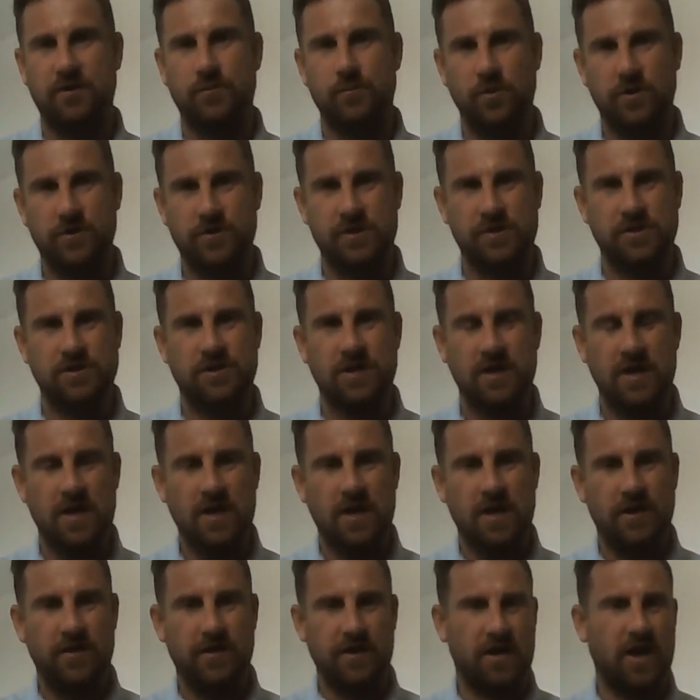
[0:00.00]
And what does
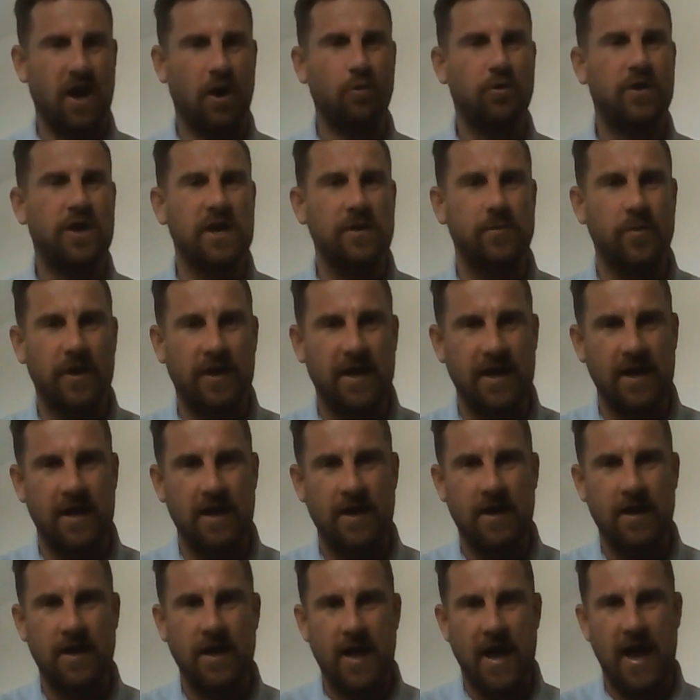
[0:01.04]
the goalkeeper get
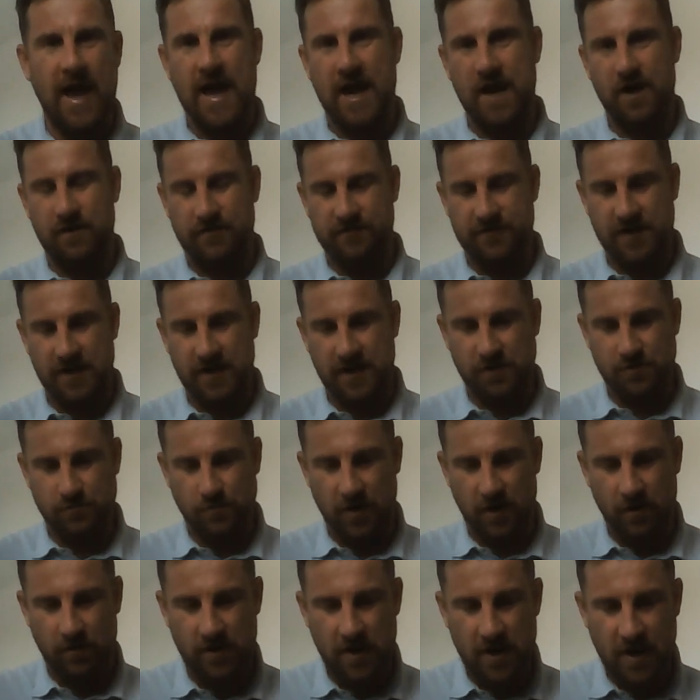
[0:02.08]
out of it as
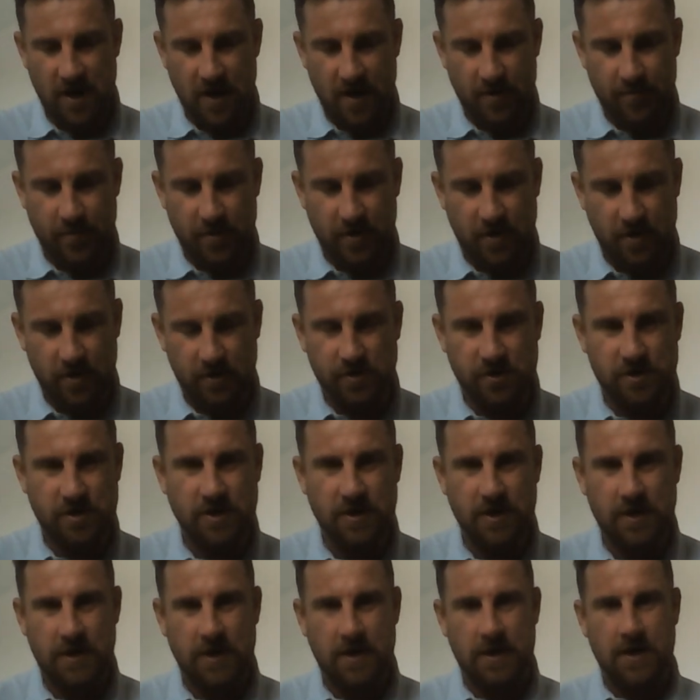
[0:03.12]
well?
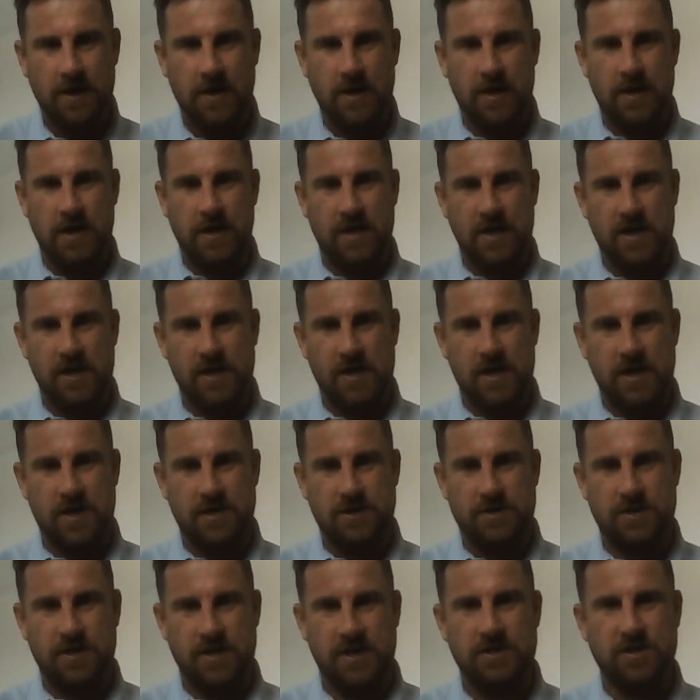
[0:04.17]
Because
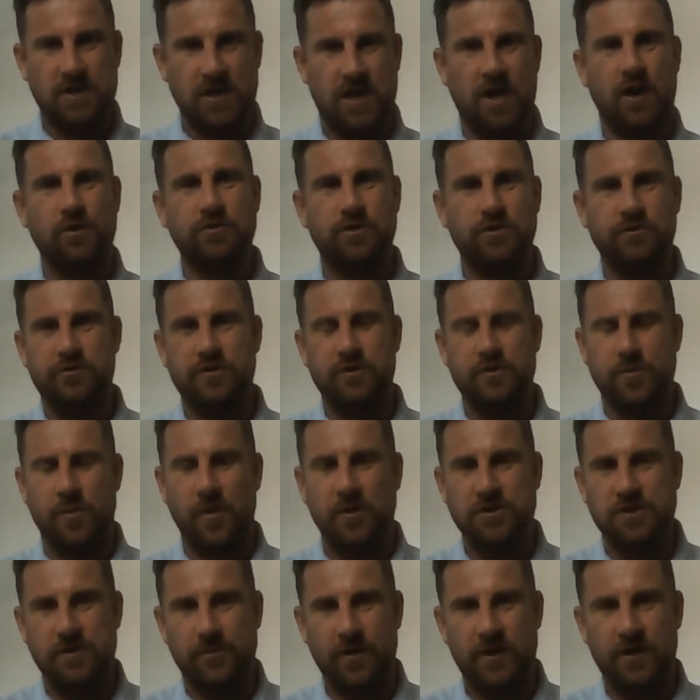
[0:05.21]
it's a coach's
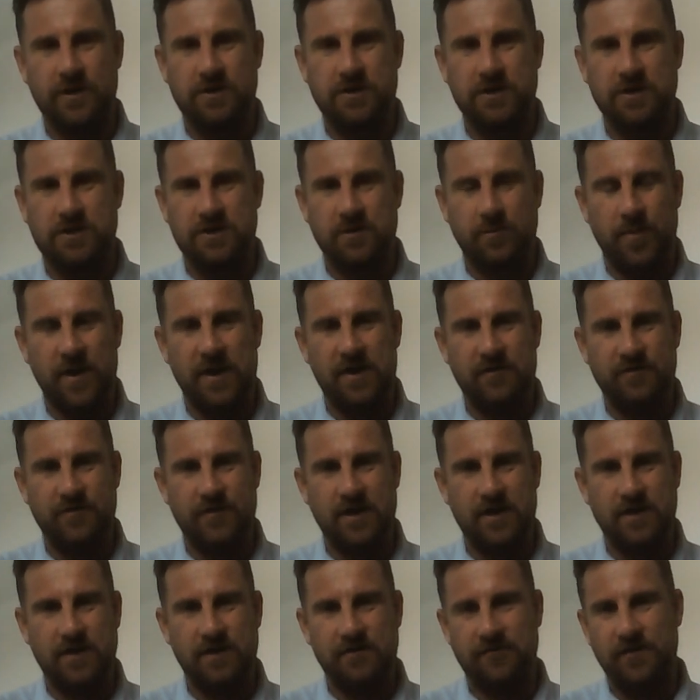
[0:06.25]
responsibility to
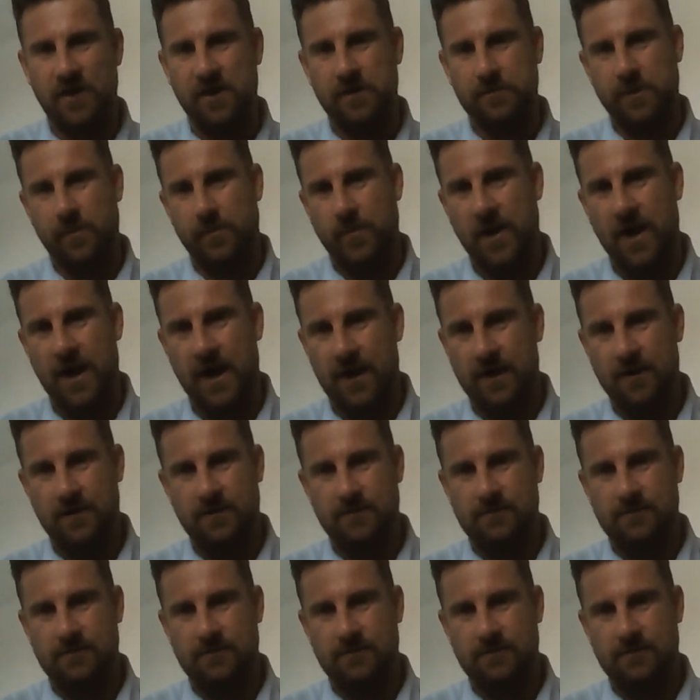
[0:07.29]
benefit and develop the player.